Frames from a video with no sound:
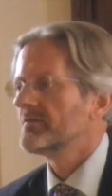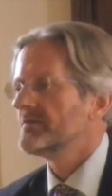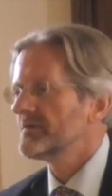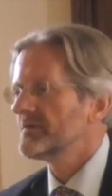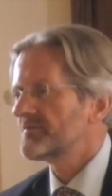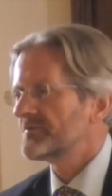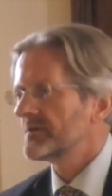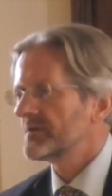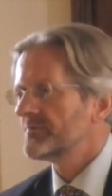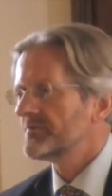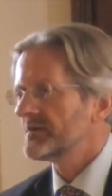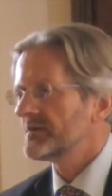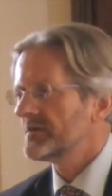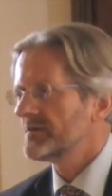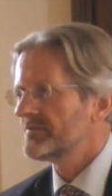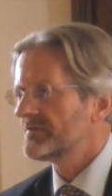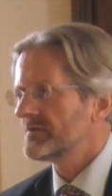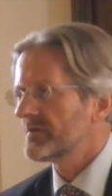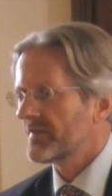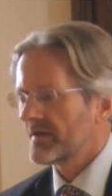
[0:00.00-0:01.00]
This seems
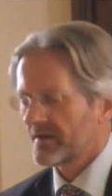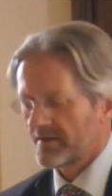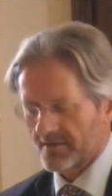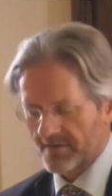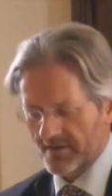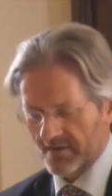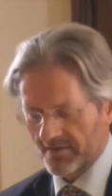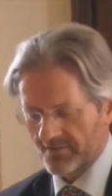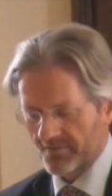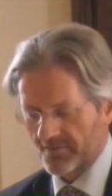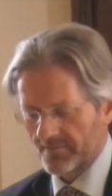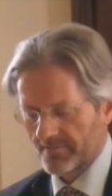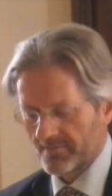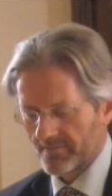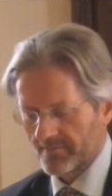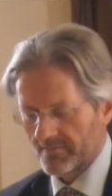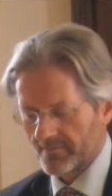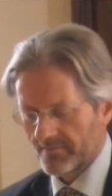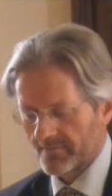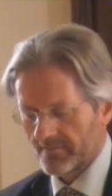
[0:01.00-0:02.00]
easier than it is.
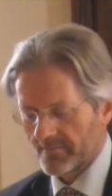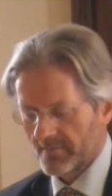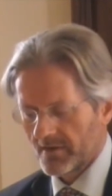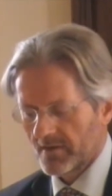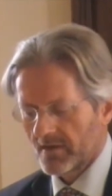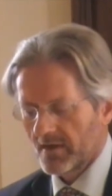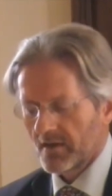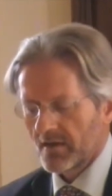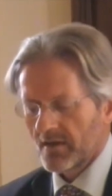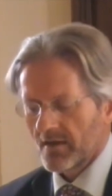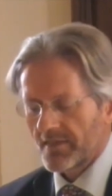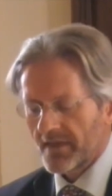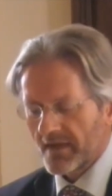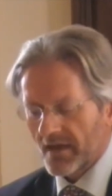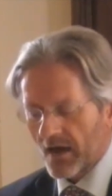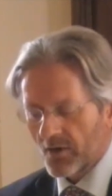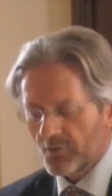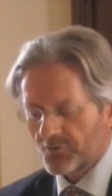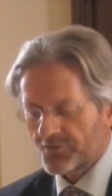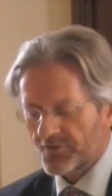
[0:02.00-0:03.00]

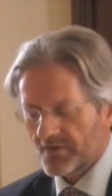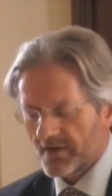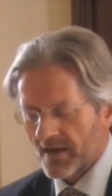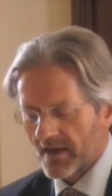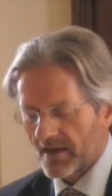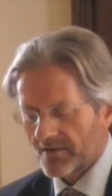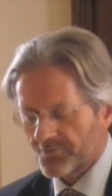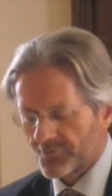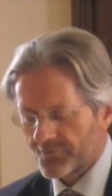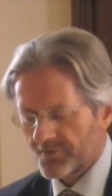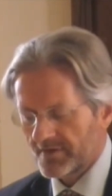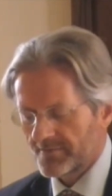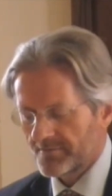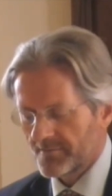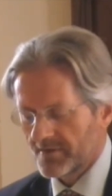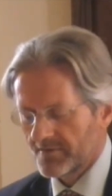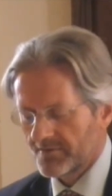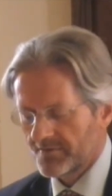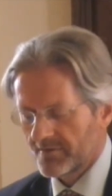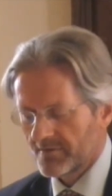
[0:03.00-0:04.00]
The OCR
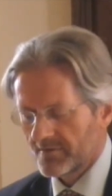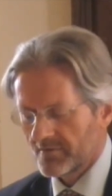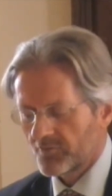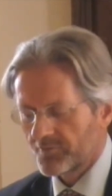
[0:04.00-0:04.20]
treatment